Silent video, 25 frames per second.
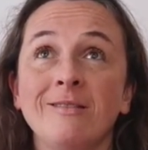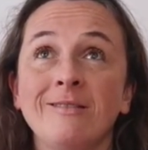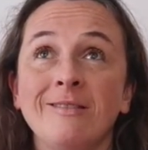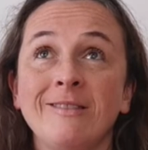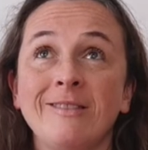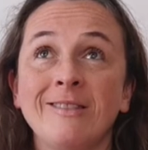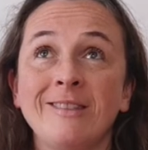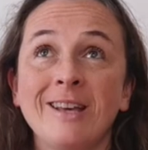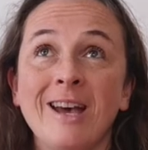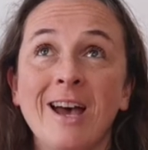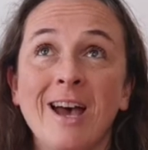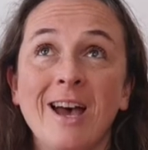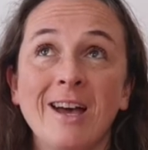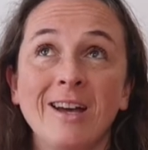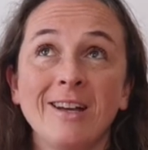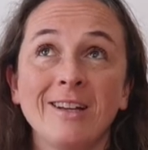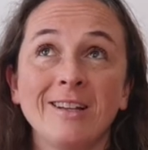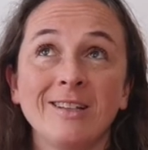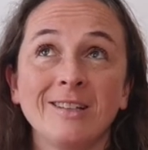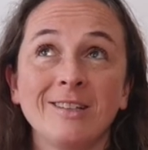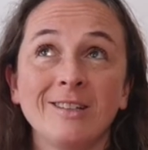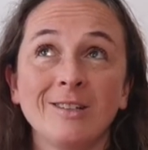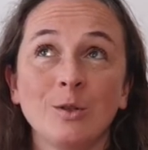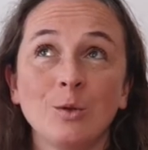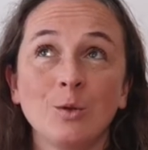that
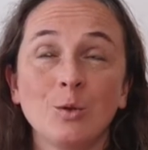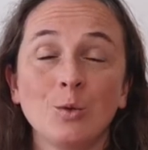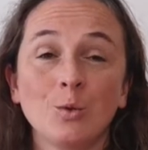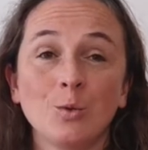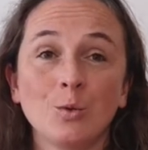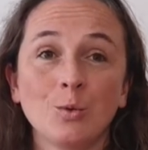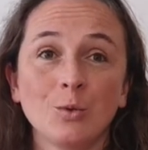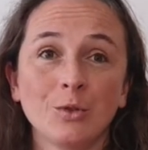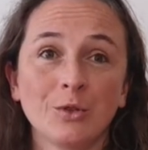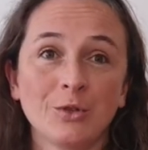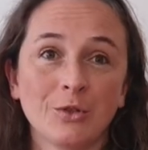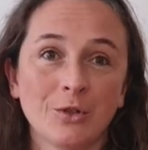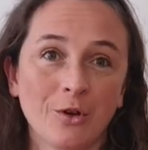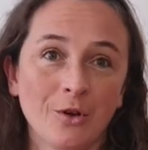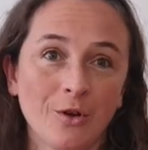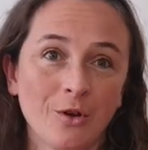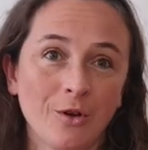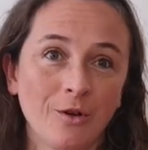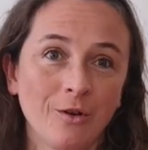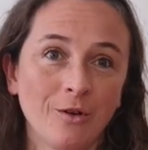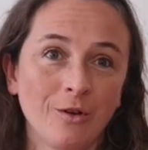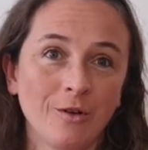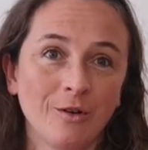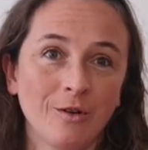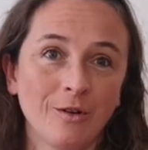
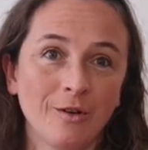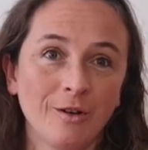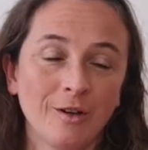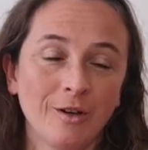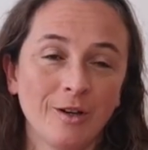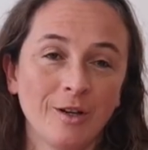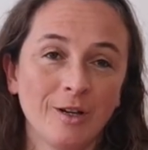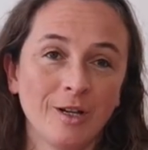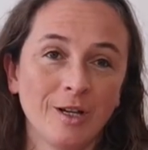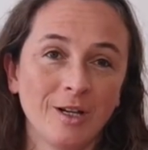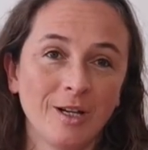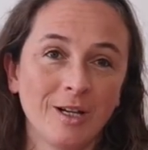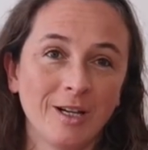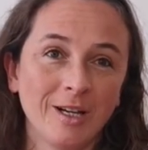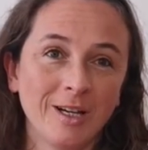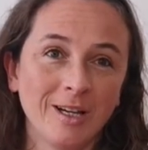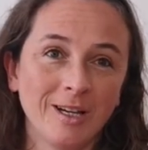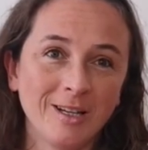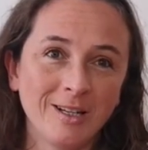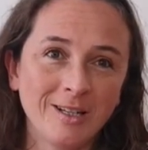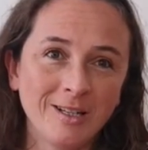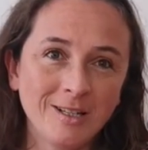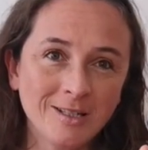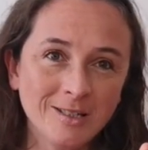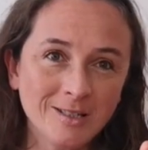also
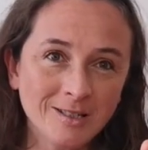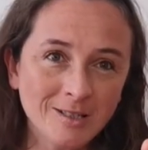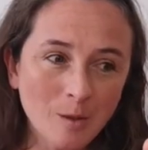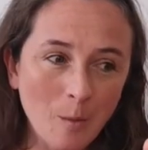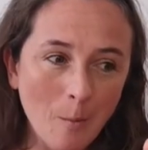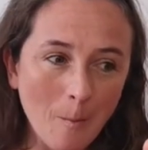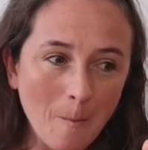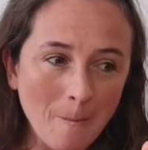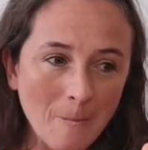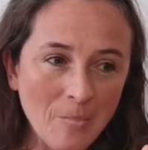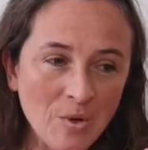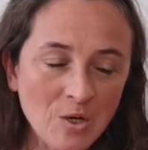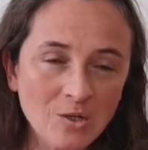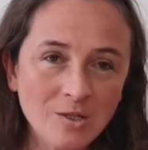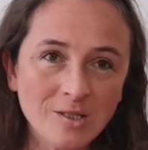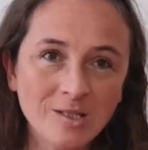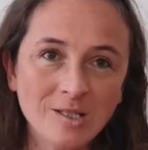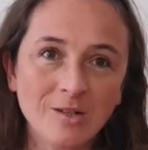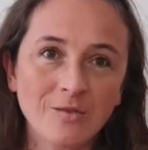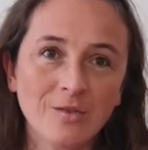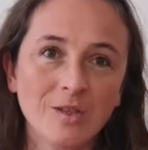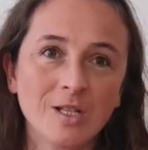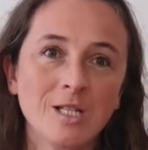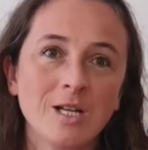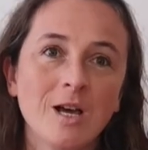is most
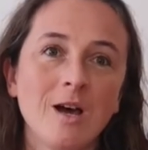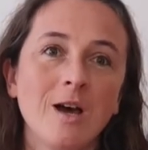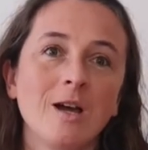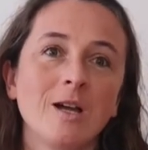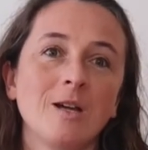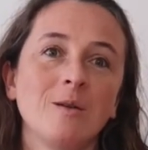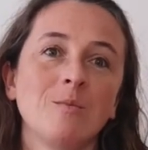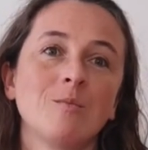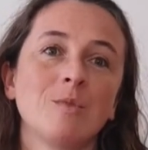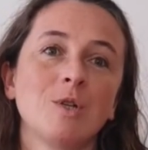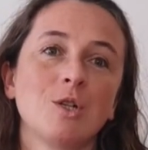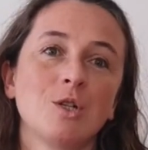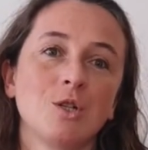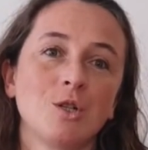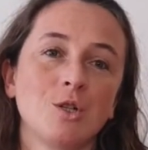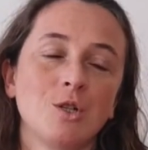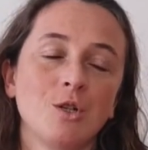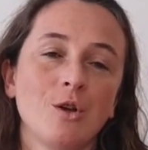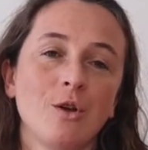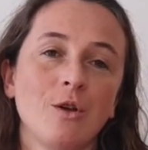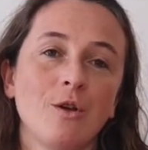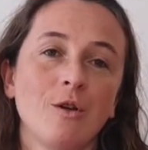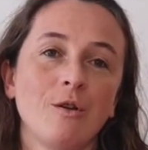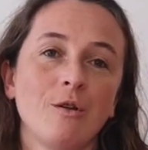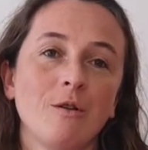of the time to
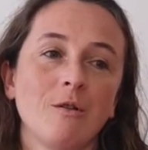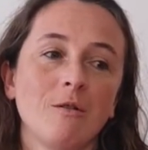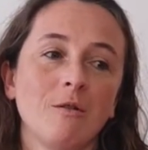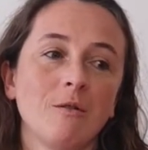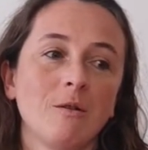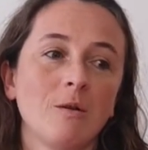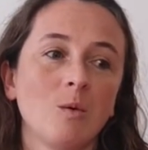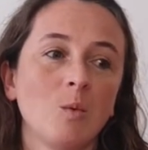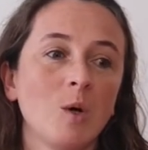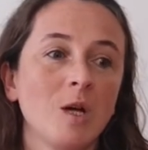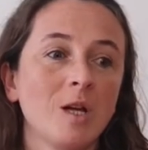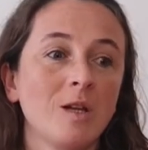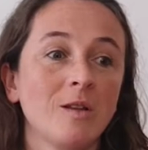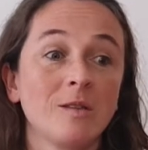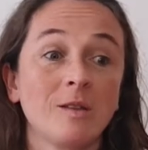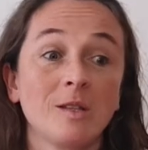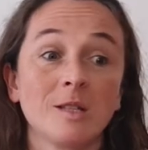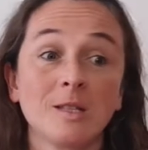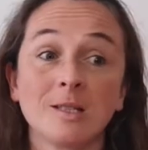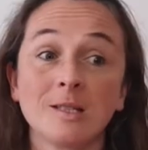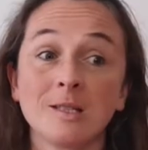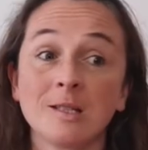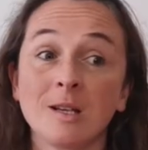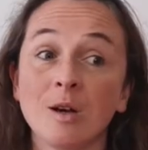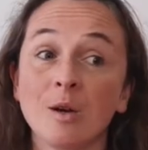do with
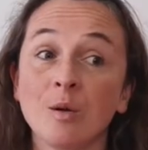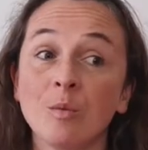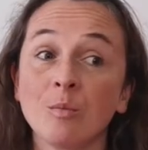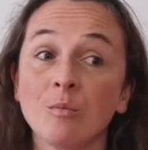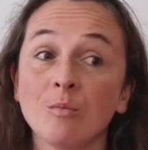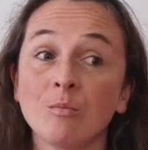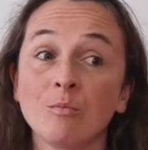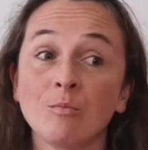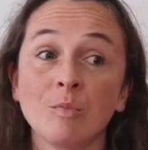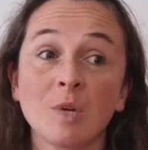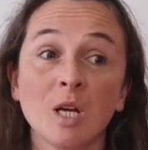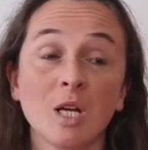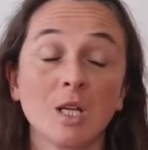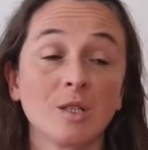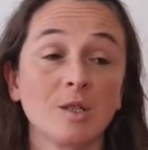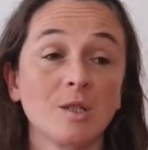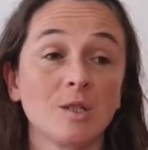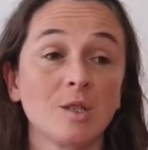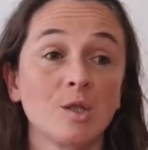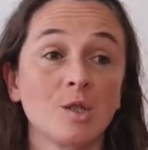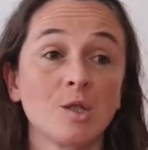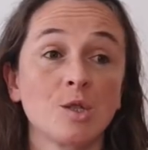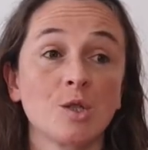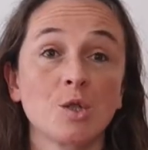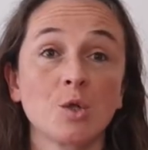some
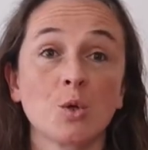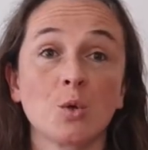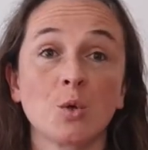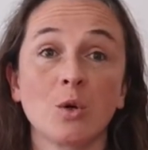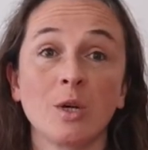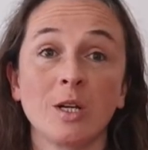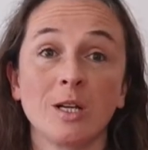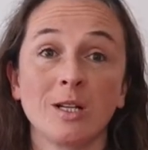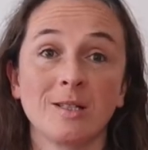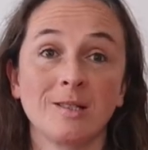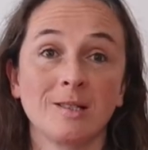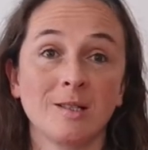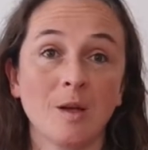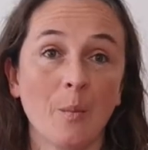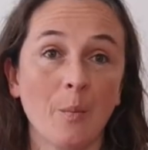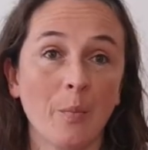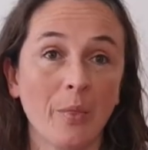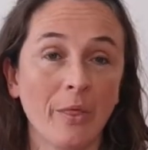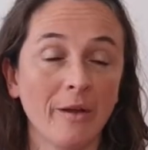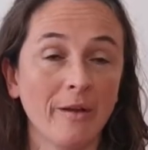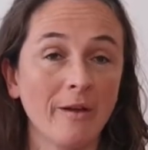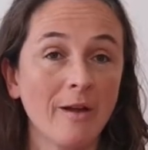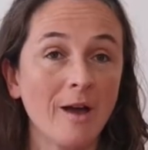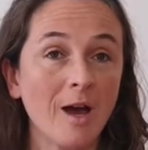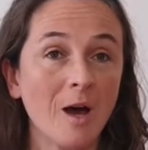story,
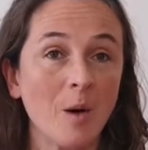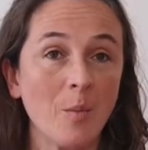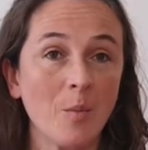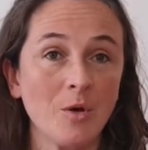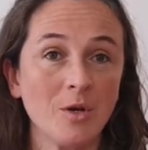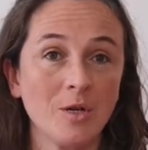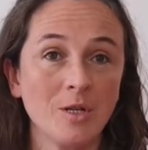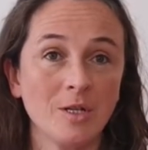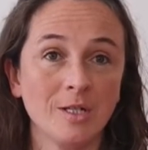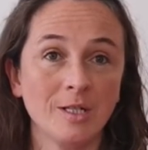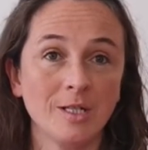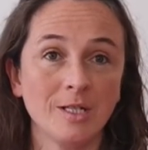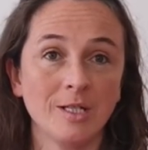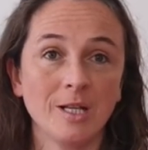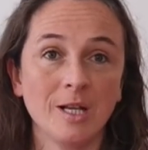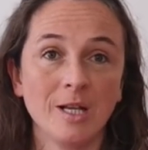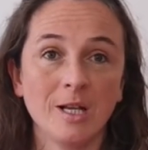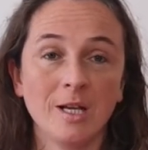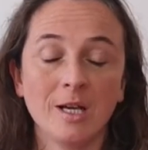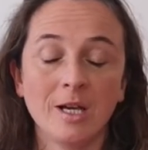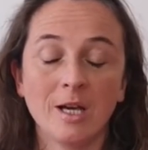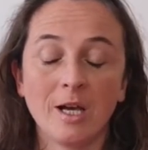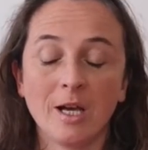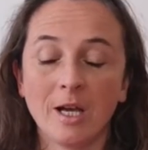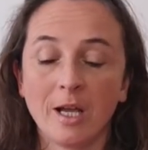something happened,
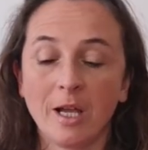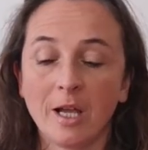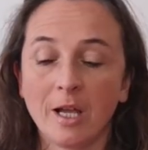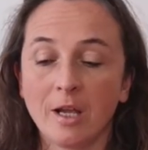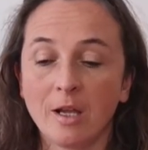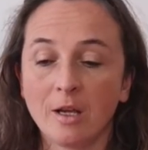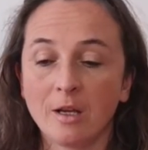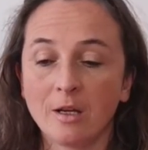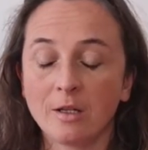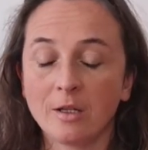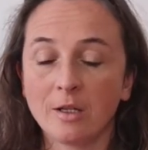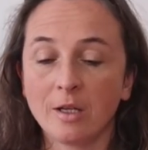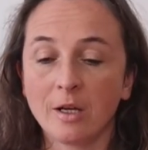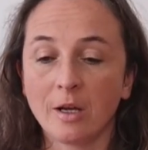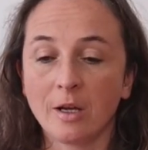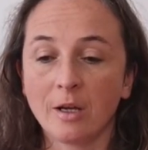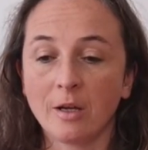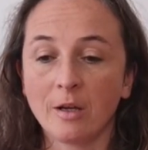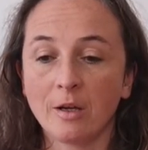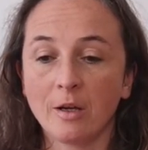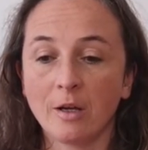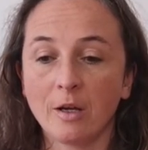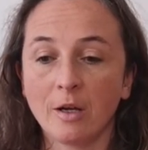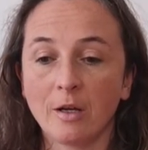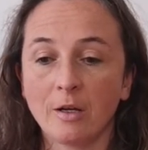
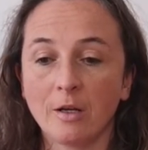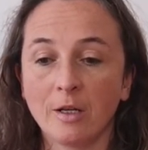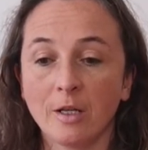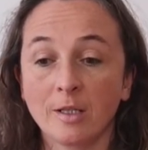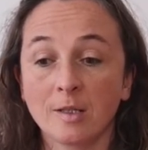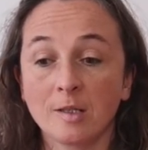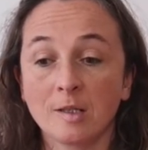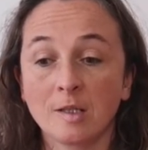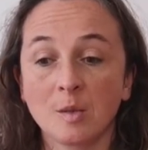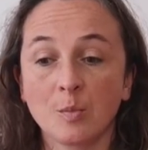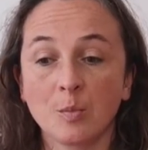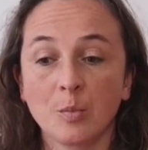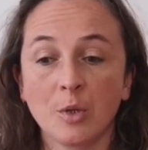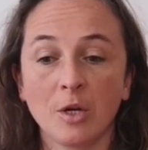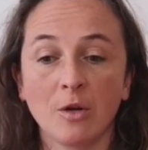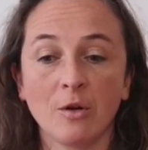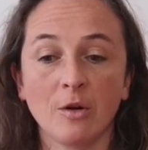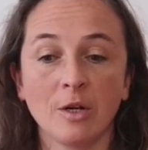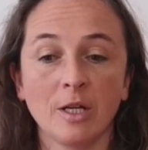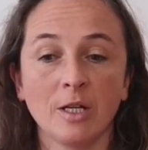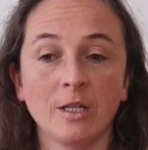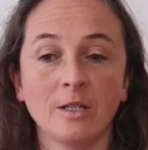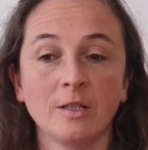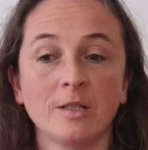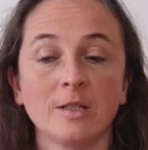an
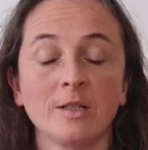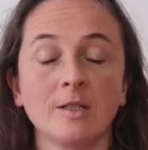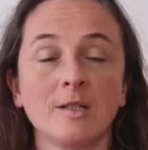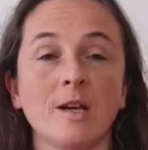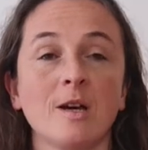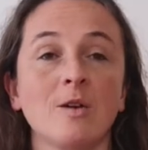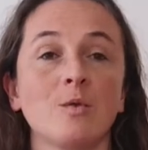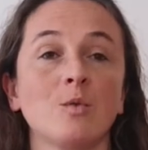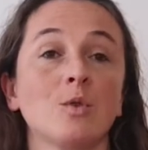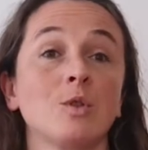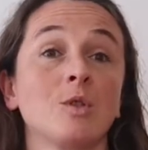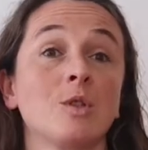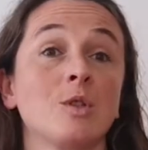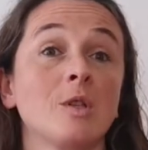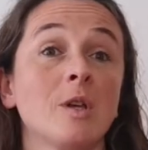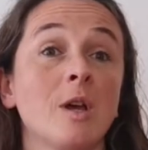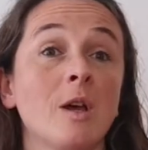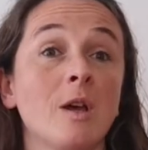experience that was